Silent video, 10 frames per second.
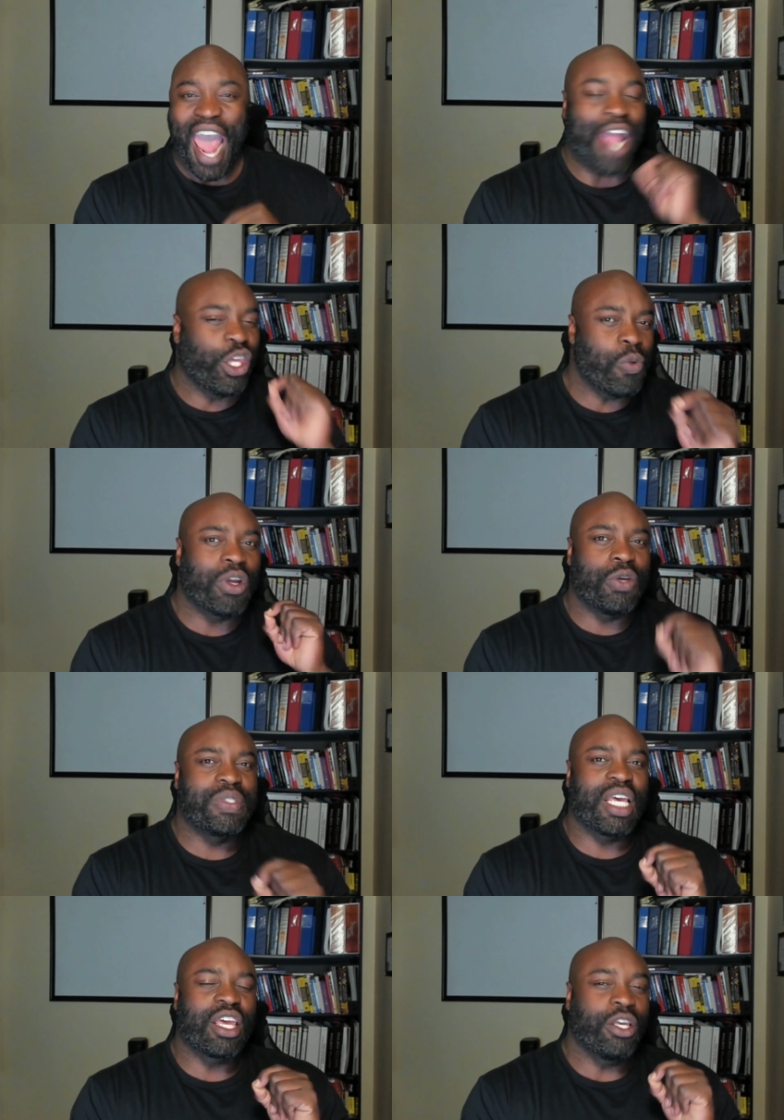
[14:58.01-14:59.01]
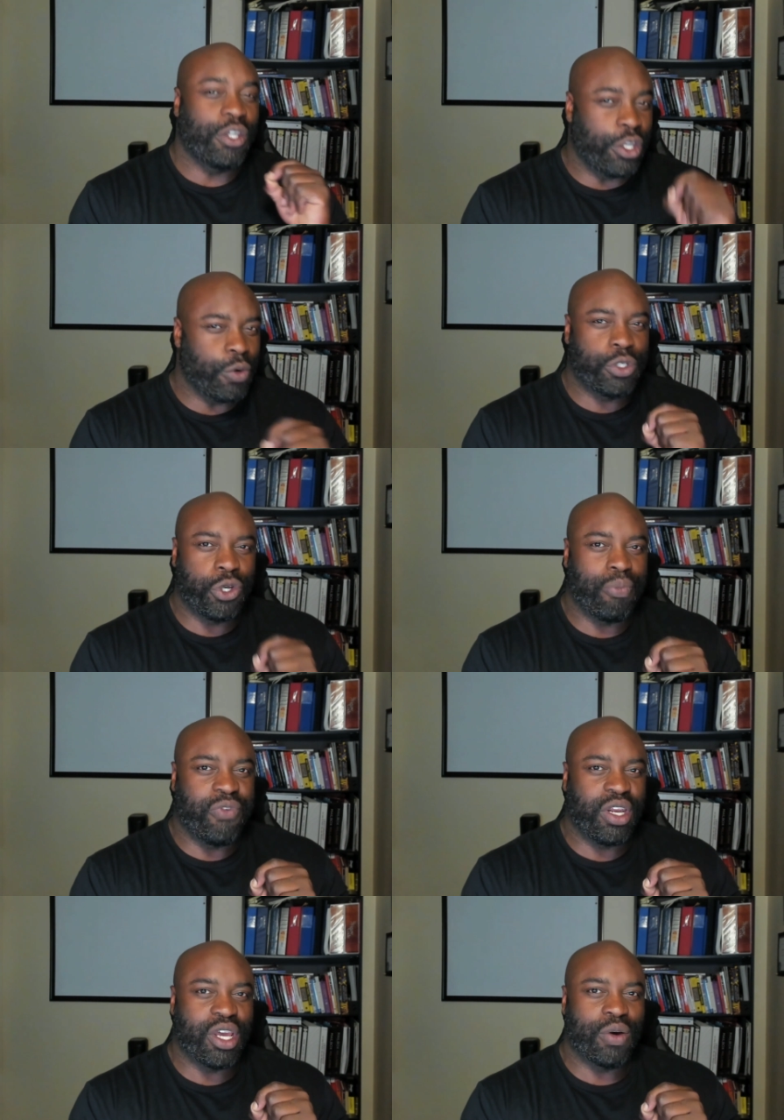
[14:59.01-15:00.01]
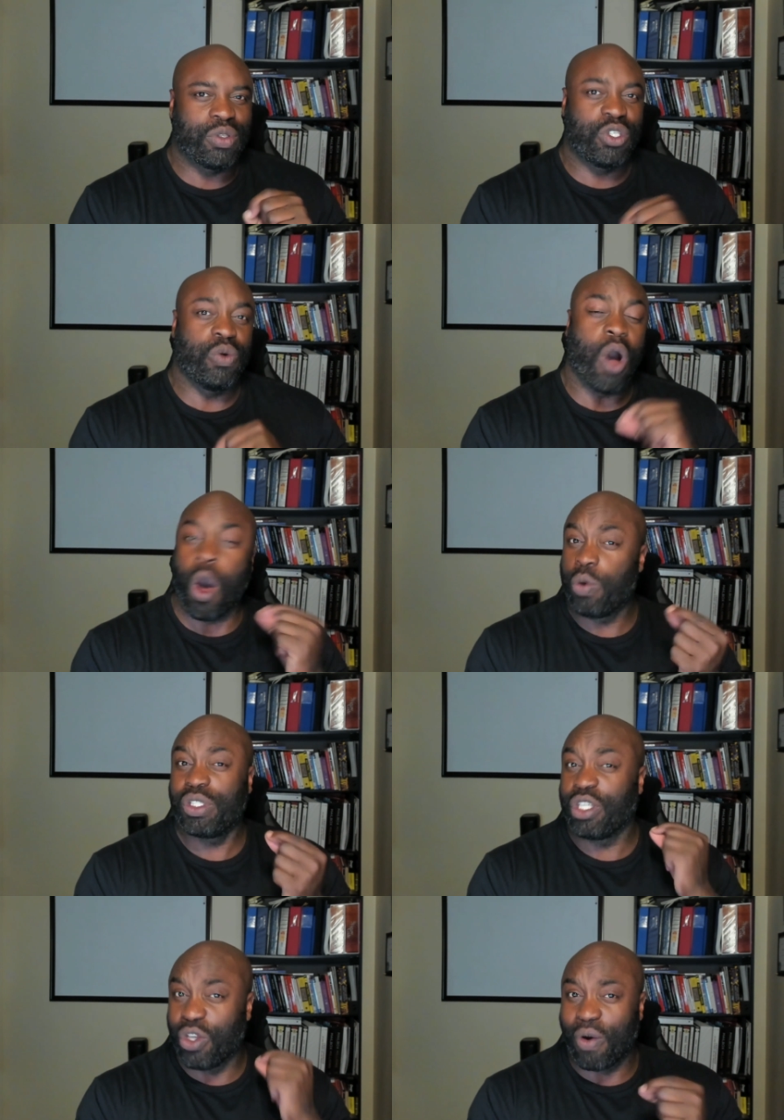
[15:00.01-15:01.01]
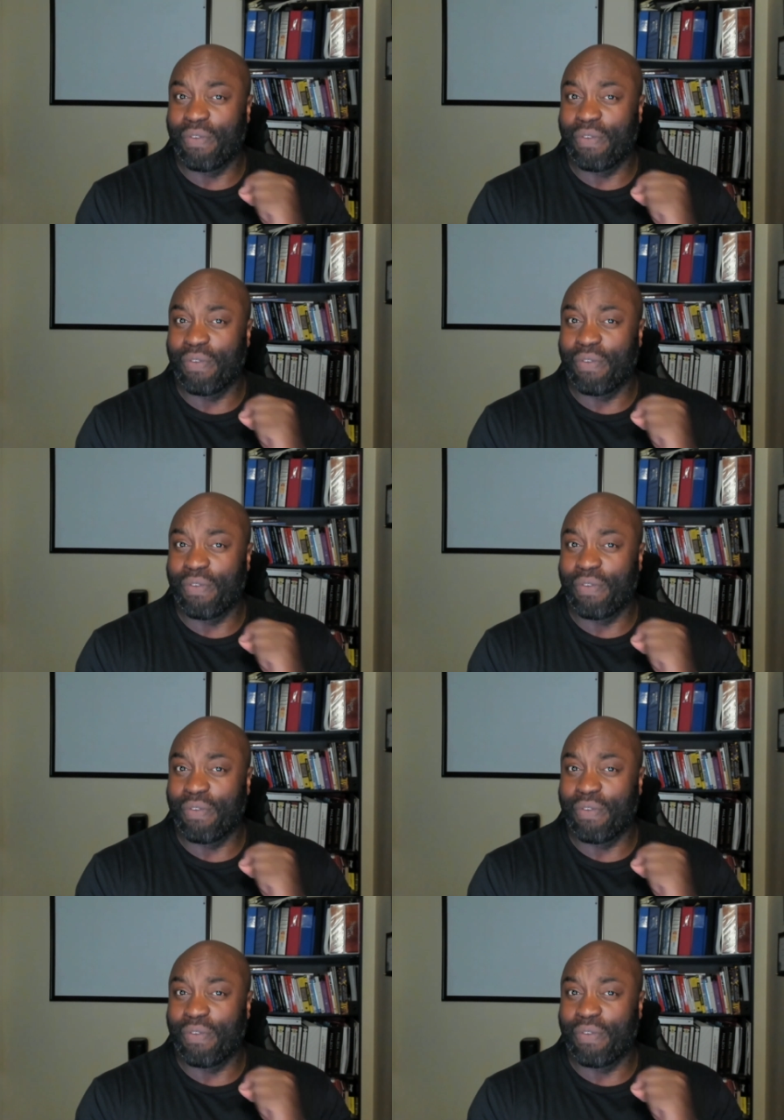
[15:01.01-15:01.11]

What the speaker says: and you are using YouTube videos to host your